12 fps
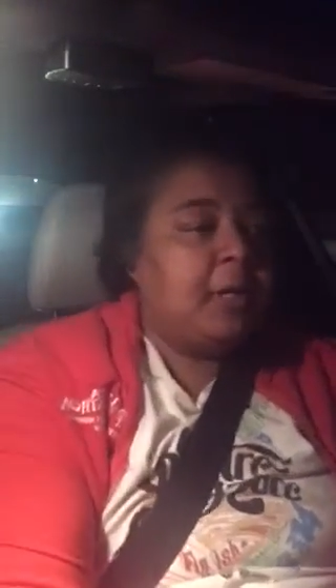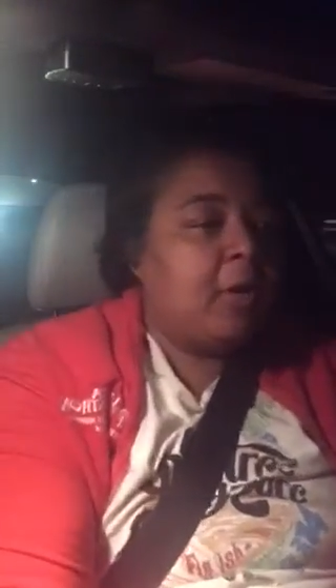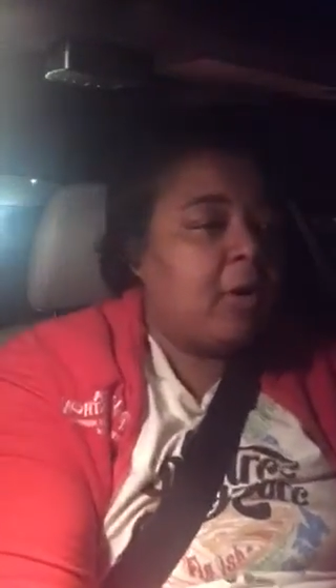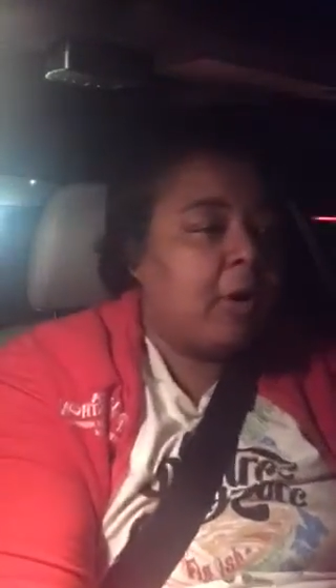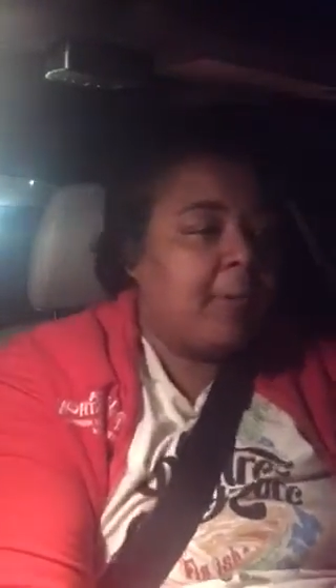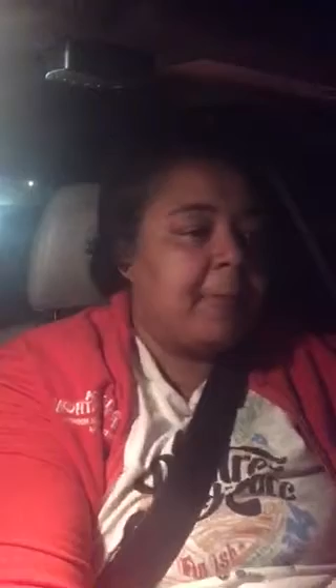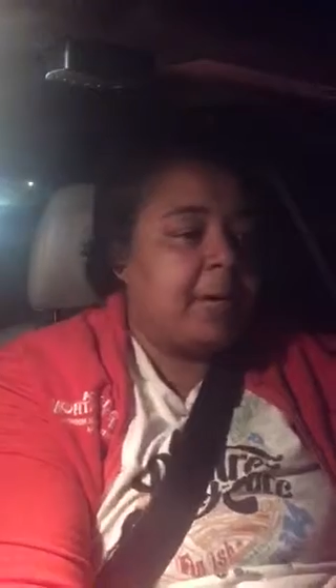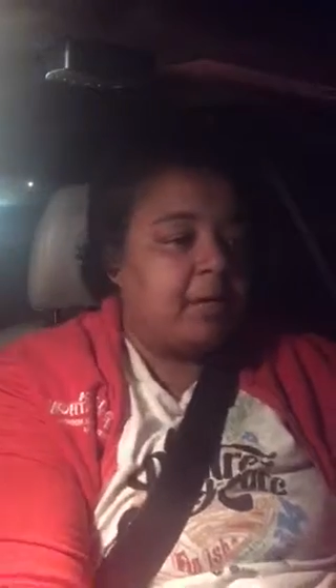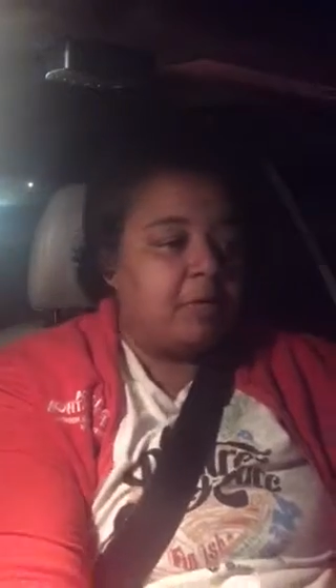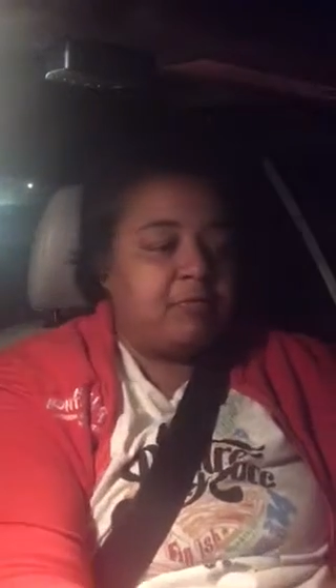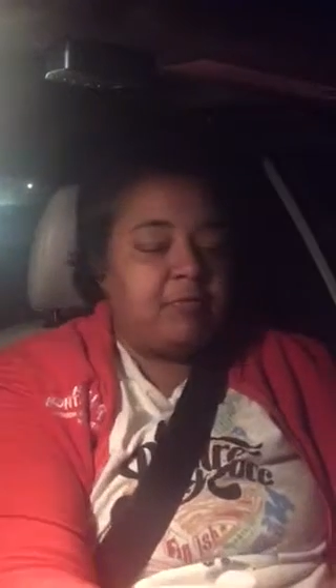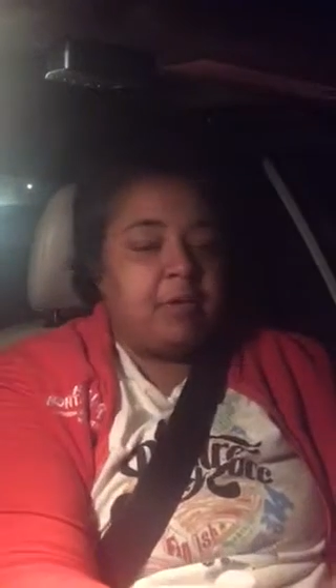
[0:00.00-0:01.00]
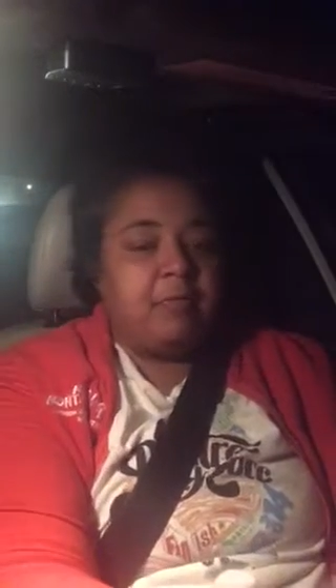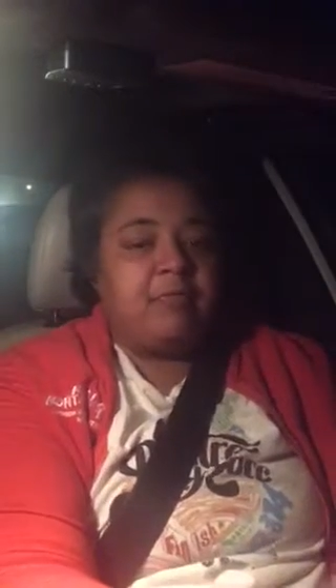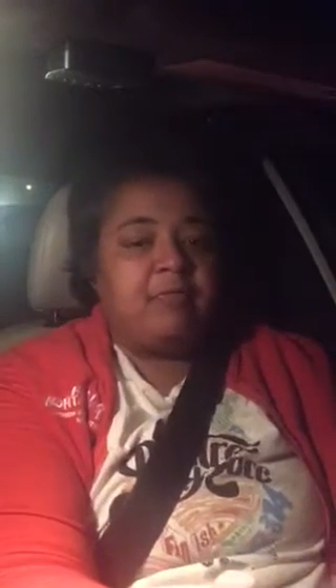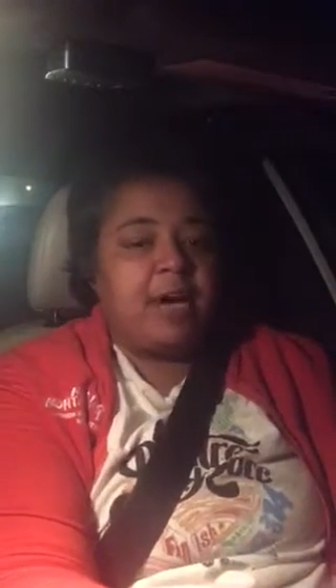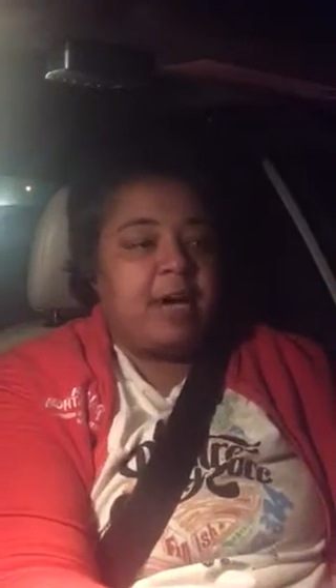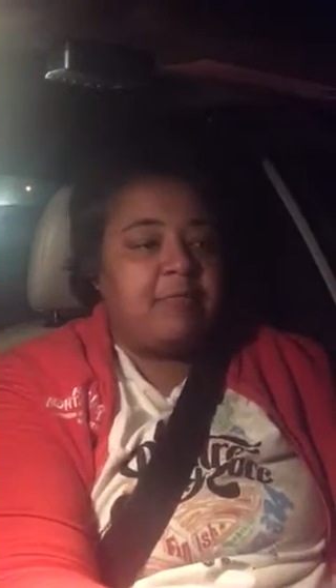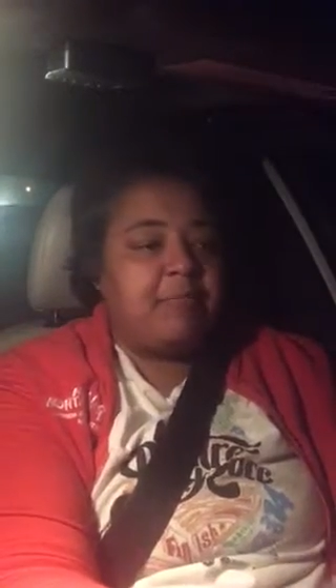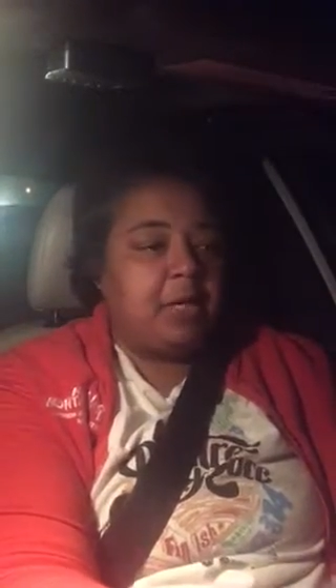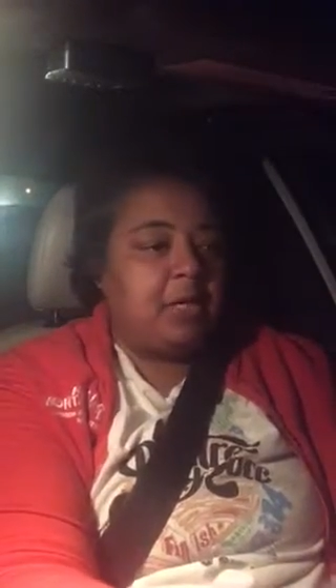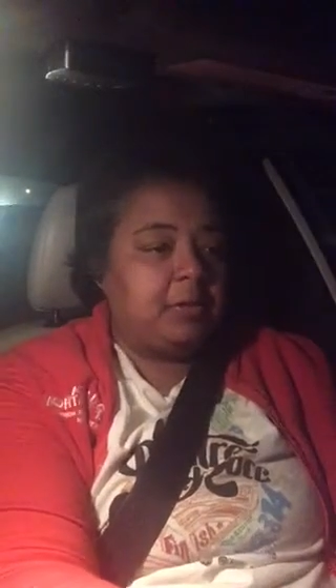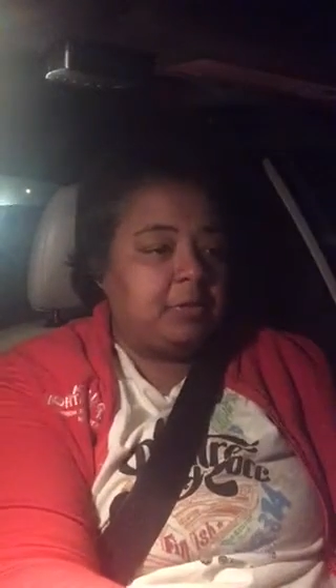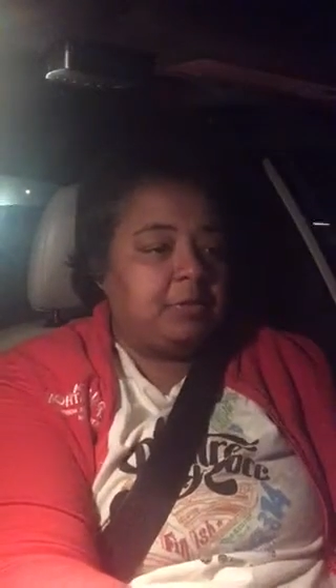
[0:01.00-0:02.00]
car mount from Five
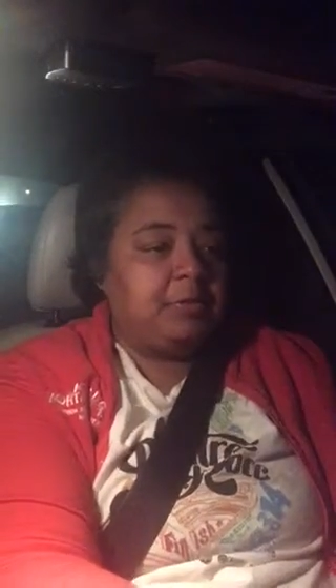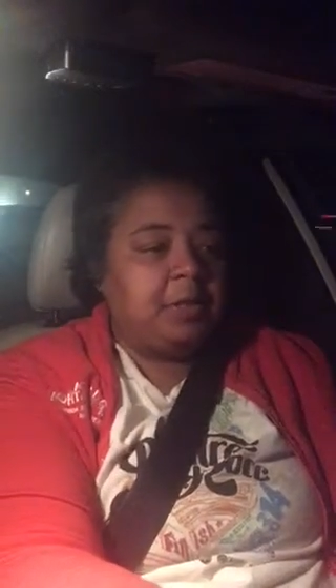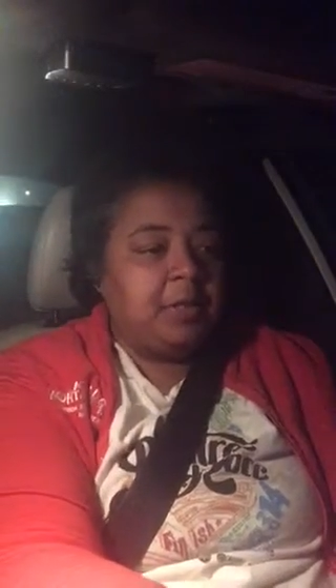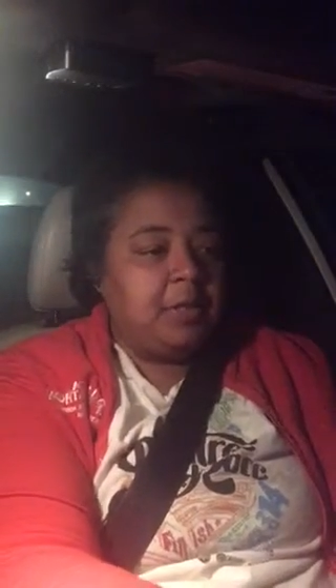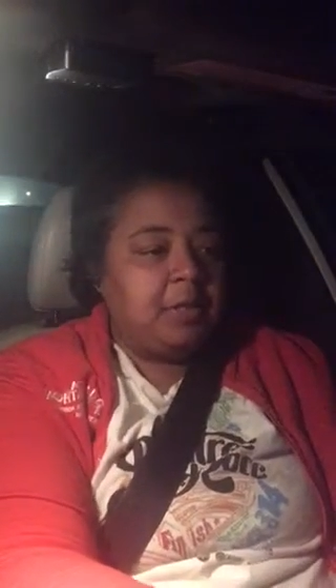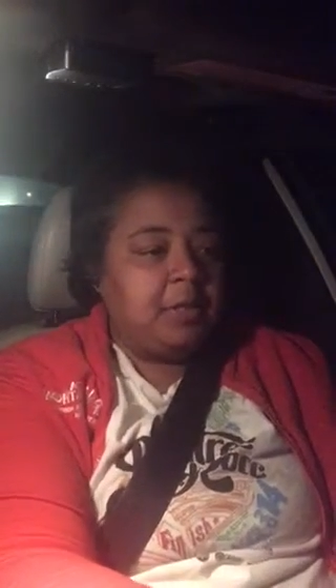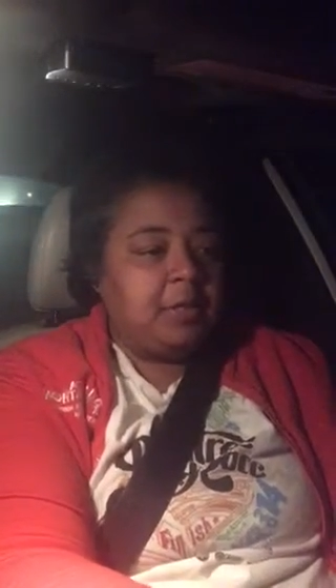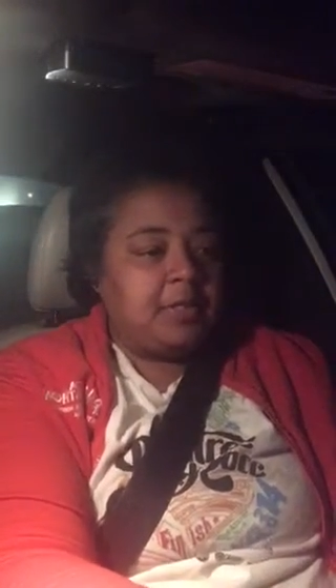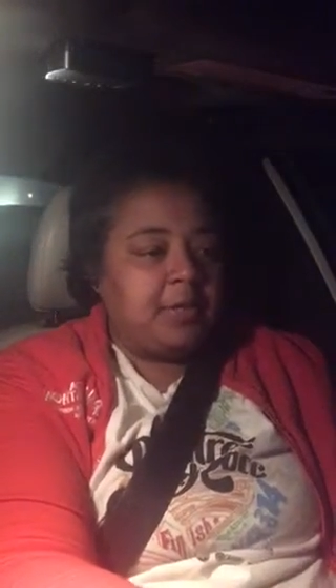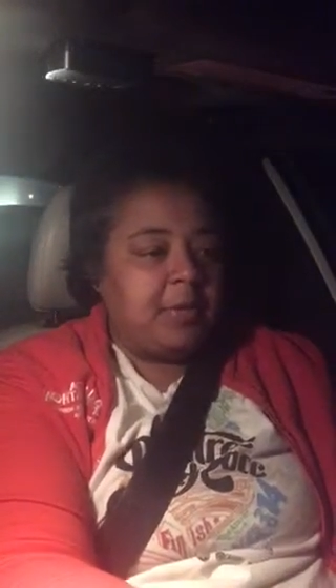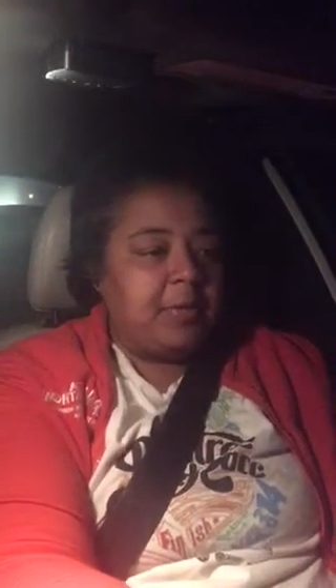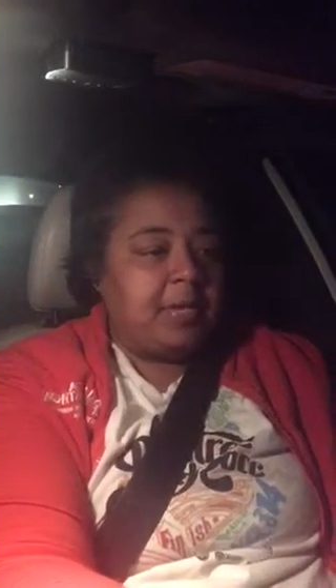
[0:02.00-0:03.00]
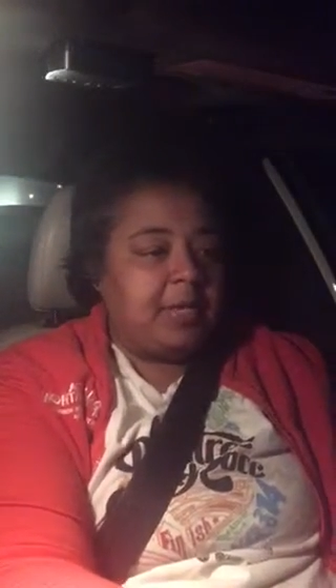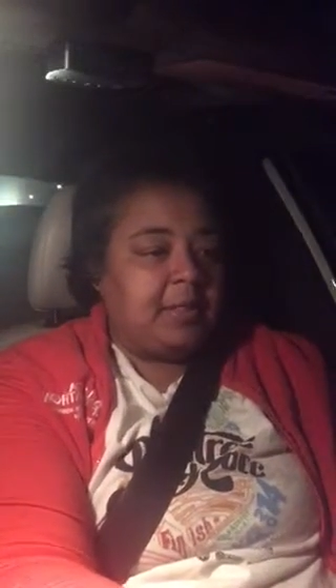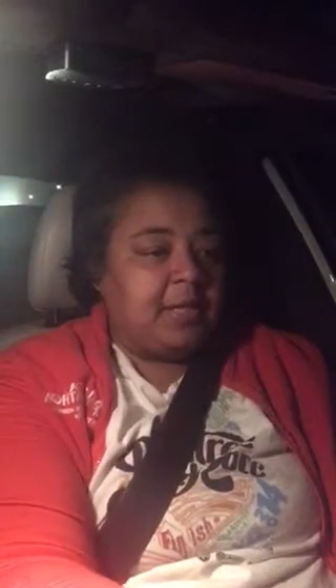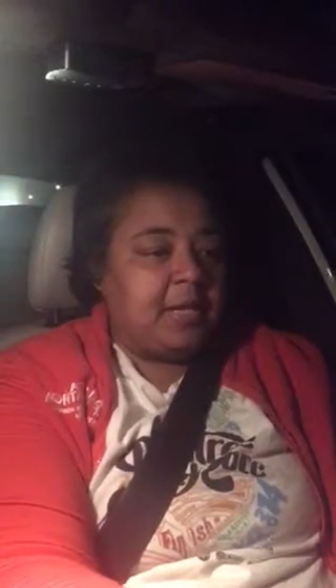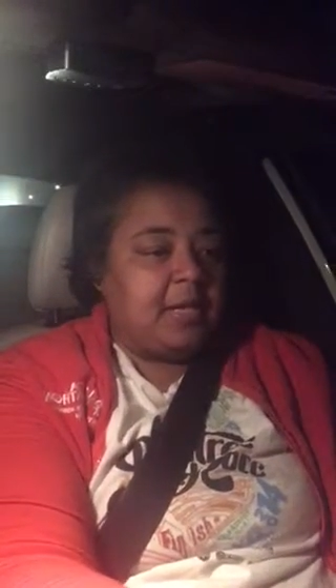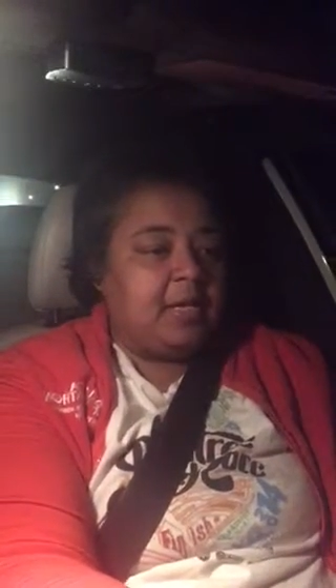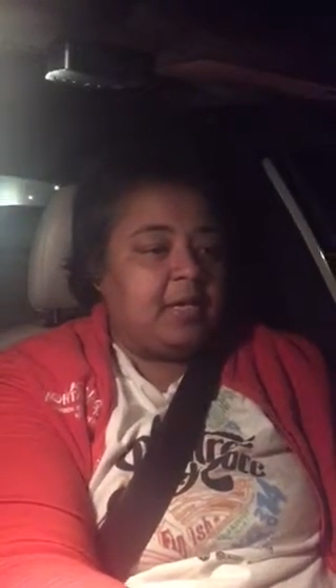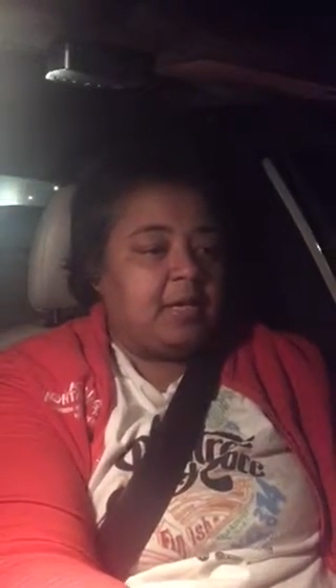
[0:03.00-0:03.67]
Below. So I want to thank,